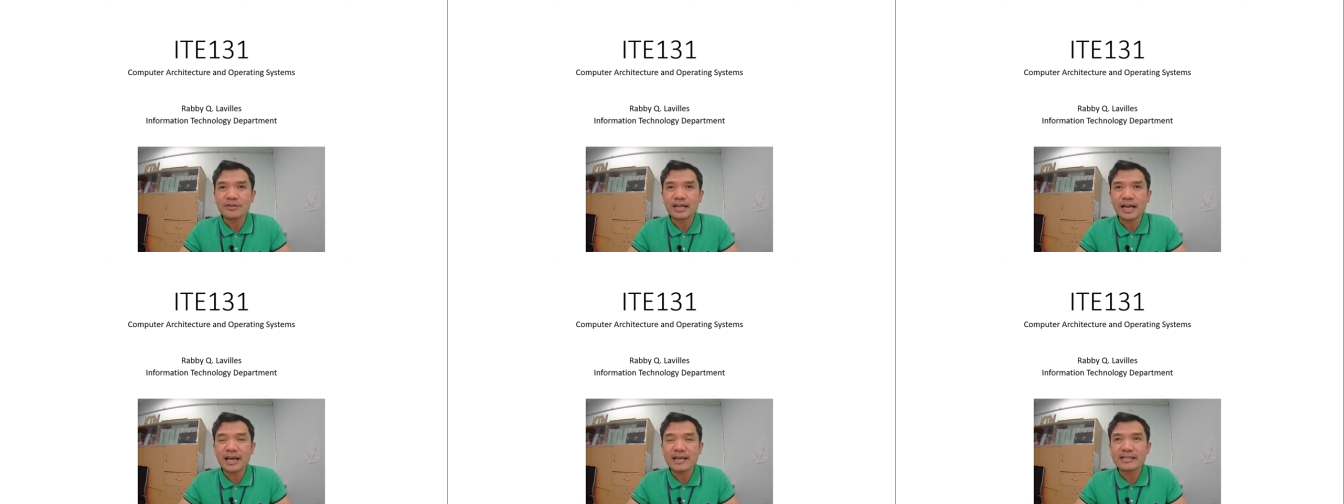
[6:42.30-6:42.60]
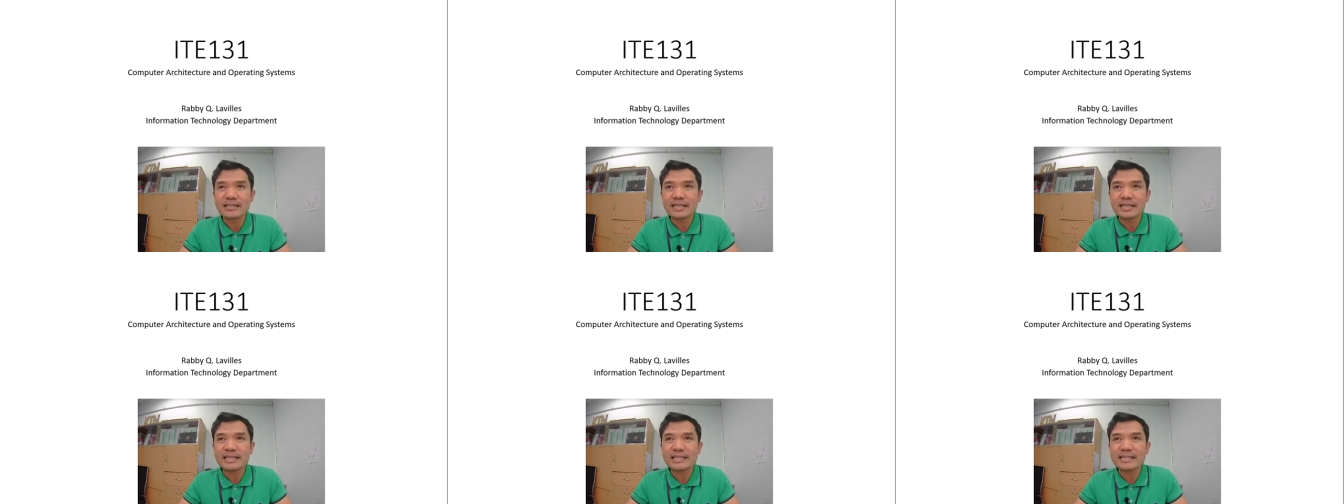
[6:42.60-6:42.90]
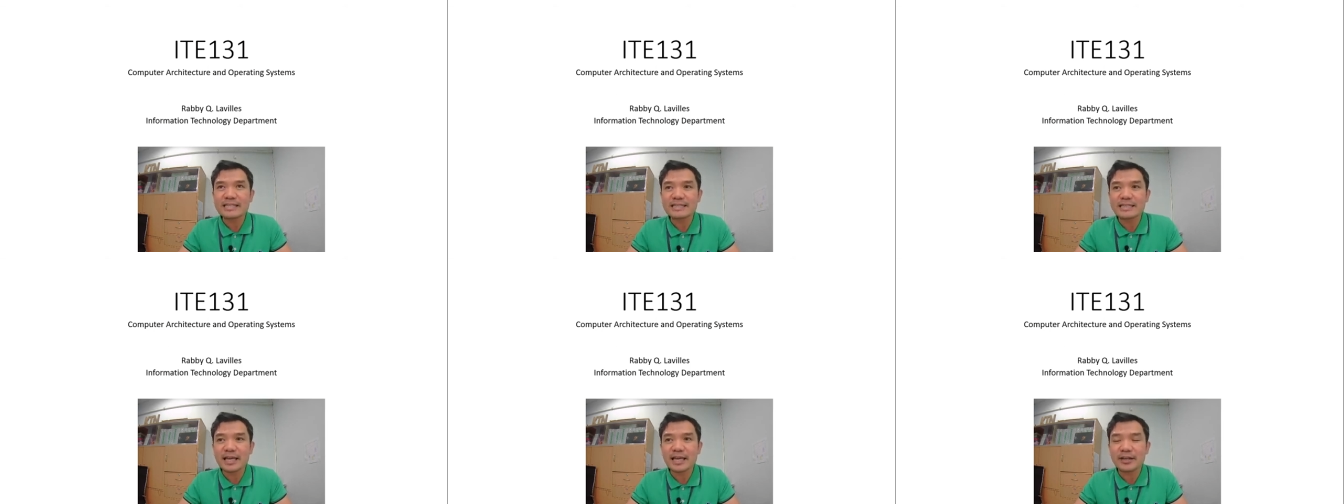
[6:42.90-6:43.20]
threads
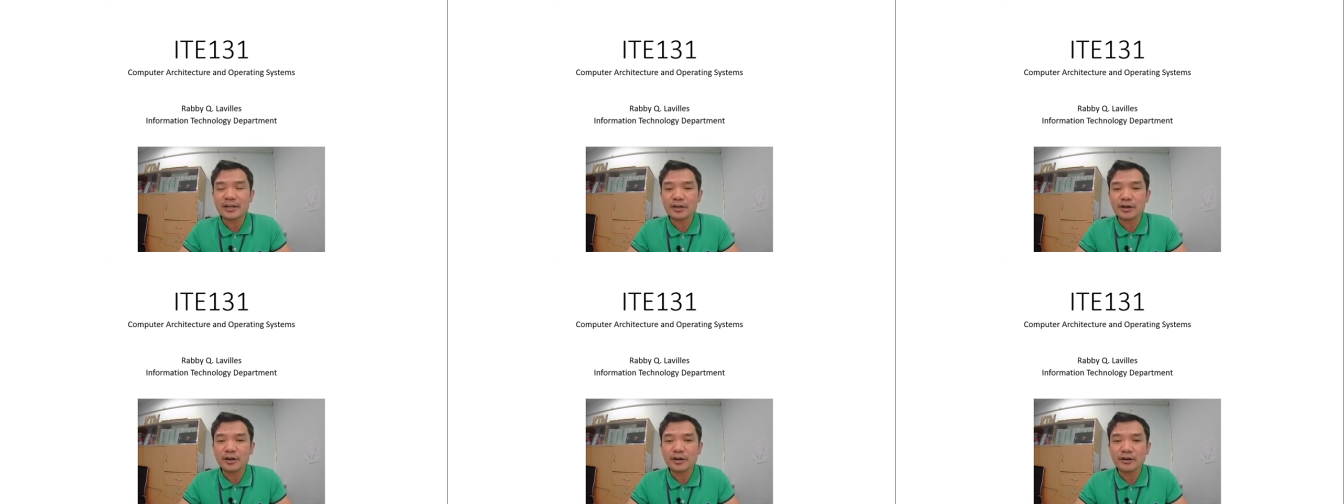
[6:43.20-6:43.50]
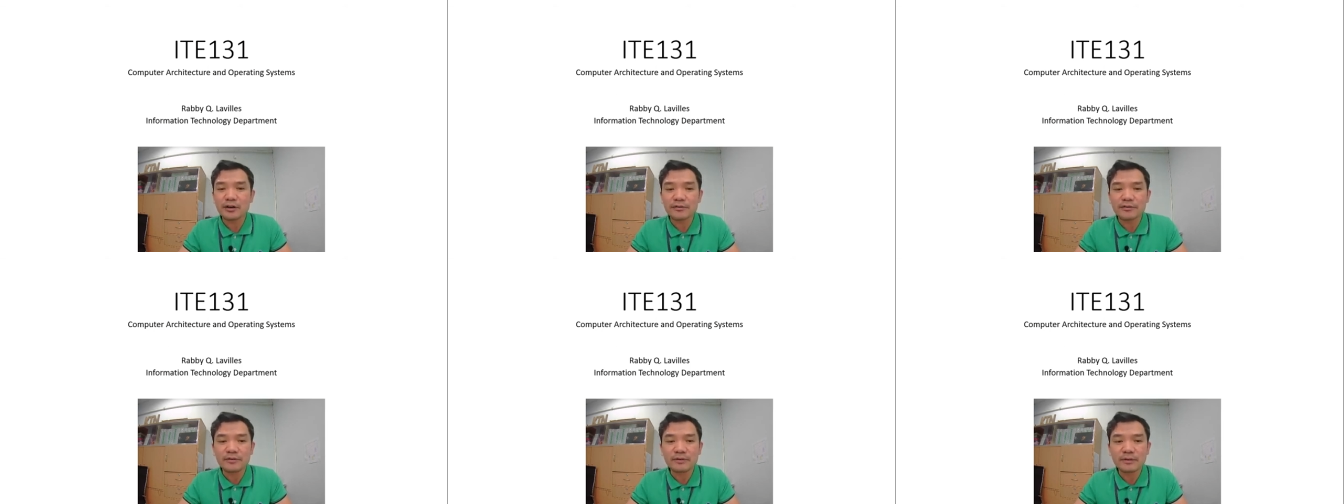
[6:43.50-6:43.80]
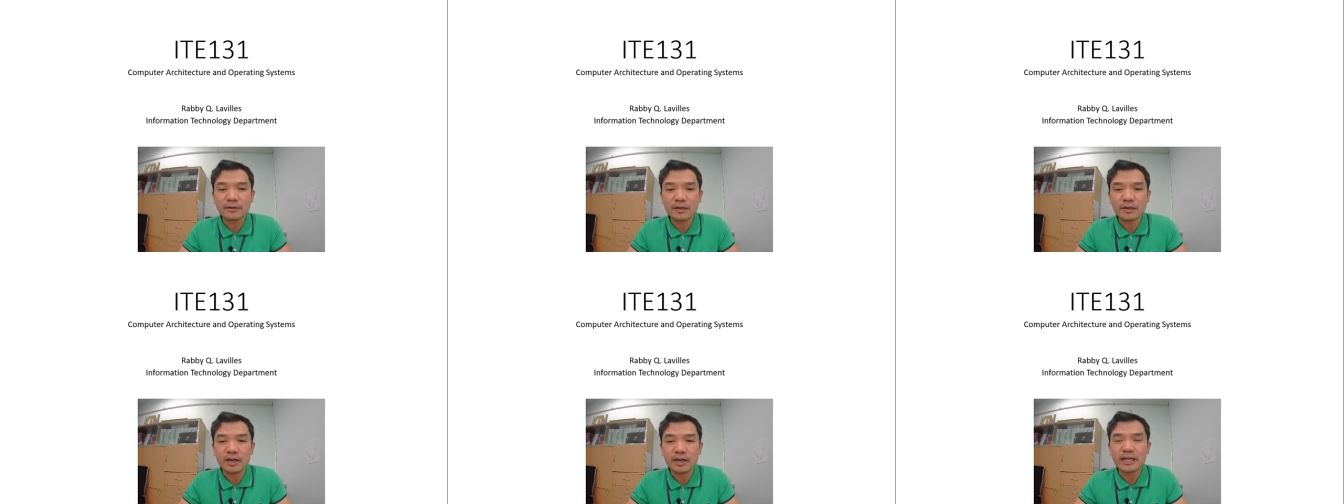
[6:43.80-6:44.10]
instead of
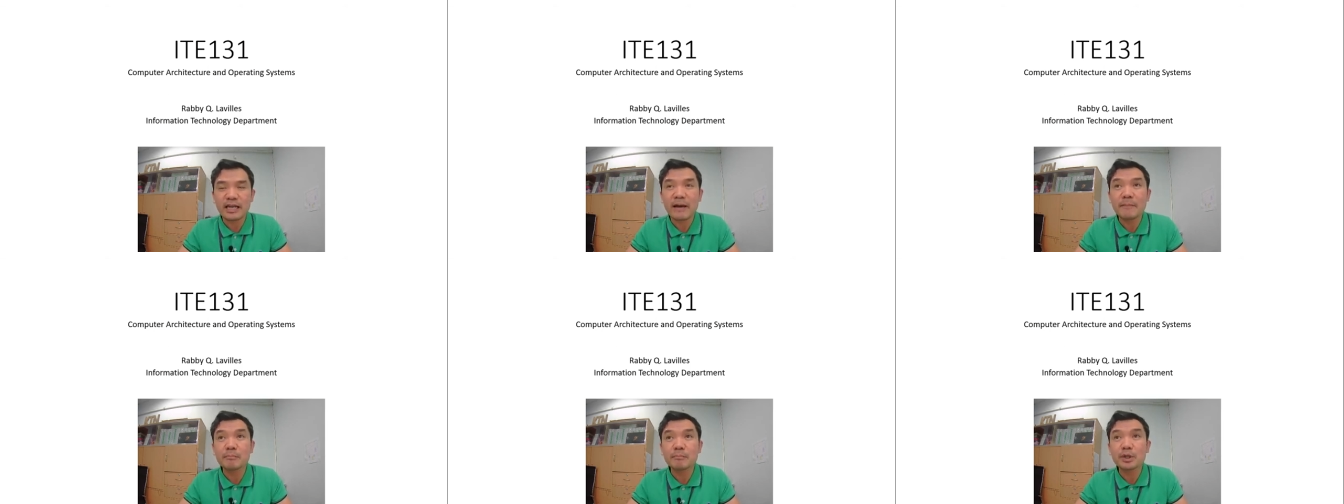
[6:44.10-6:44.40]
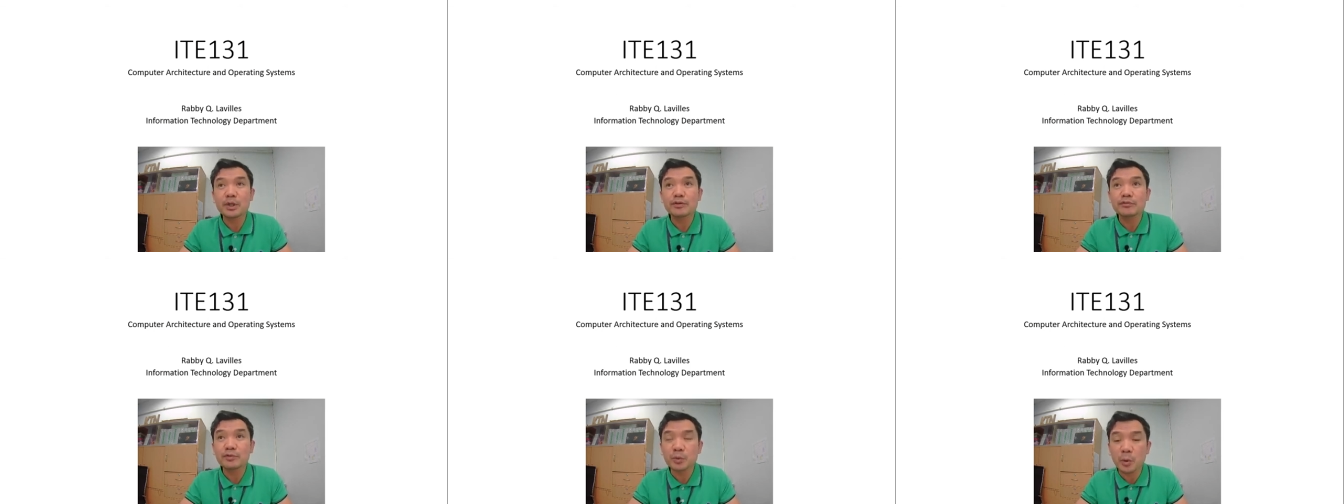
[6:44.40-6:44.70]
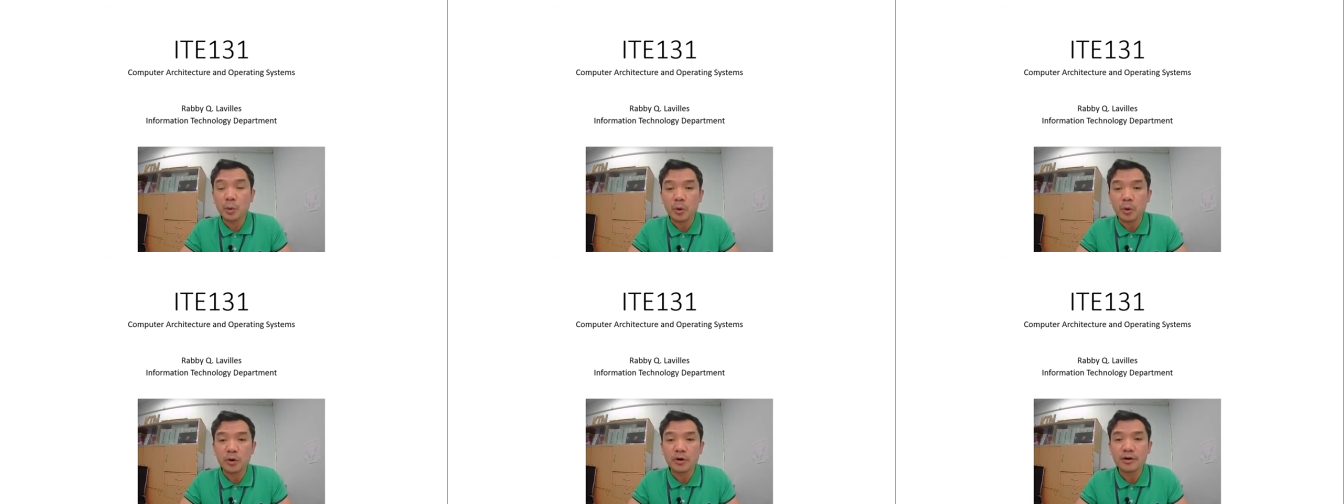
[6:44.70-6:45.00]
a number
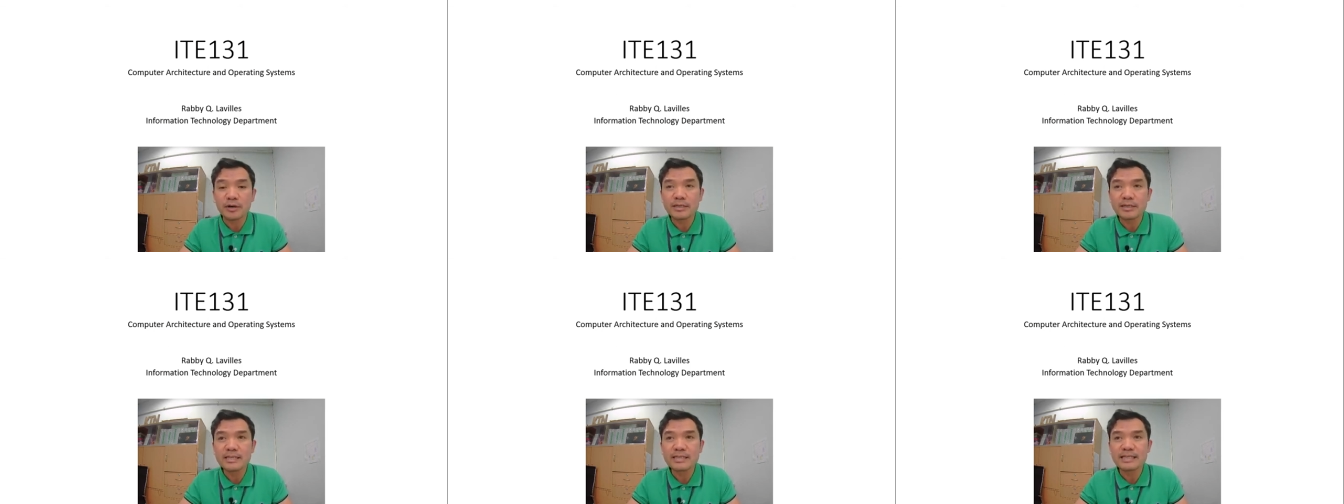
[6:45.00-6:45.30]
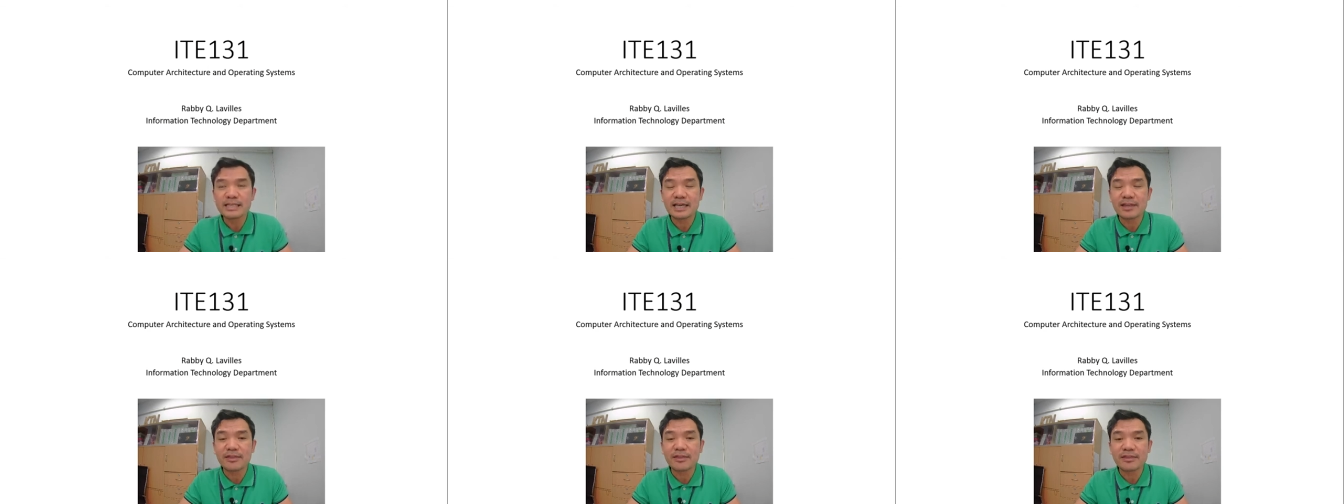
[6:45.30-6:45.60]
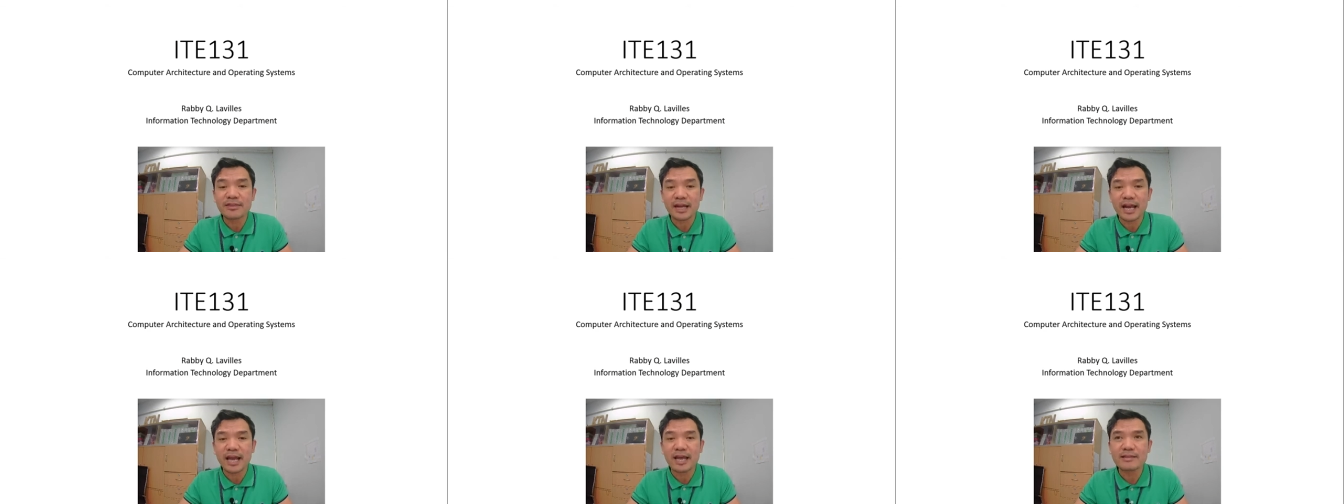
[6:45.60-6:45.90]
of cores and
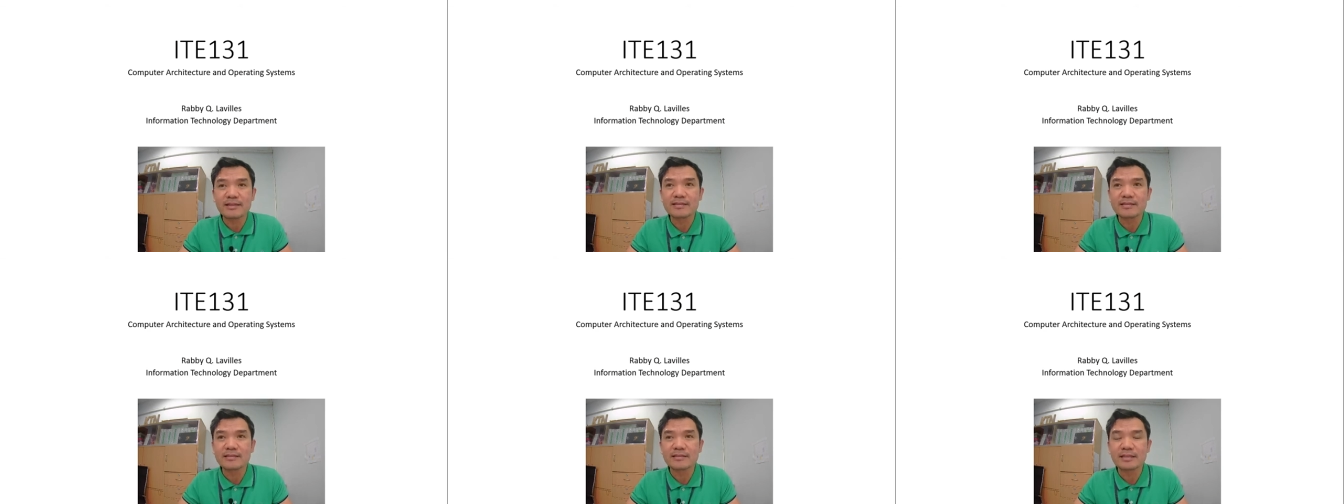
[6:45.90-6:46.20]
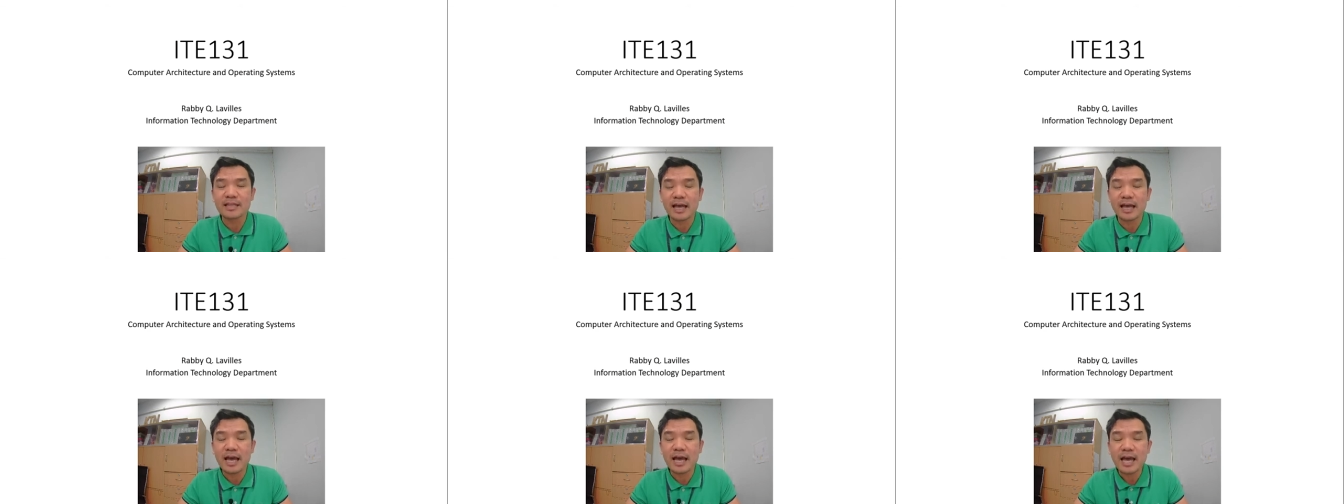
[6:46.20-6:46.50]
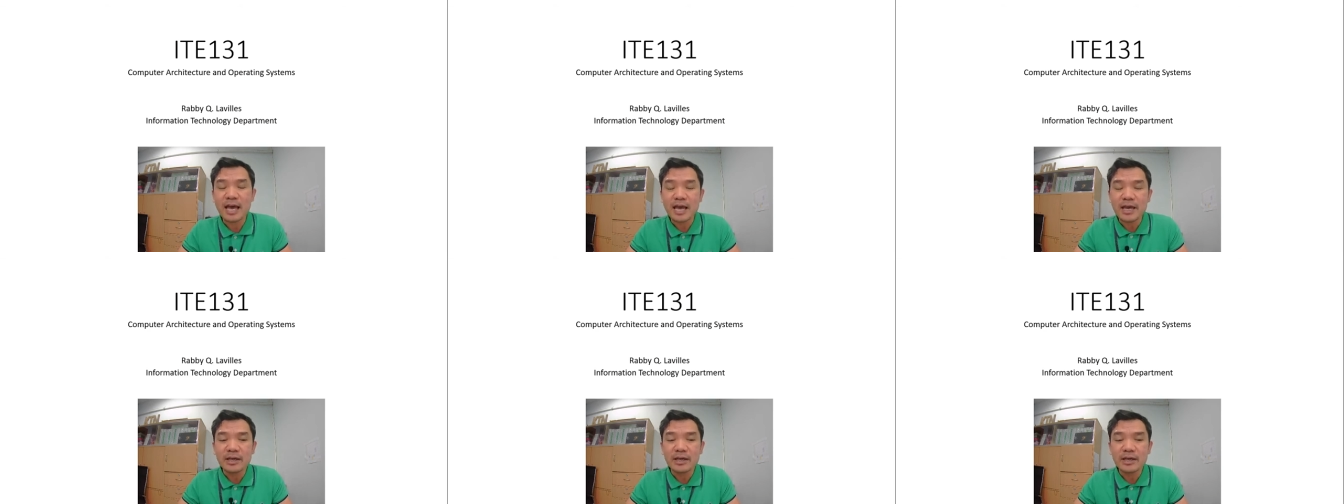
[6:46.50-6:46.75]
threads na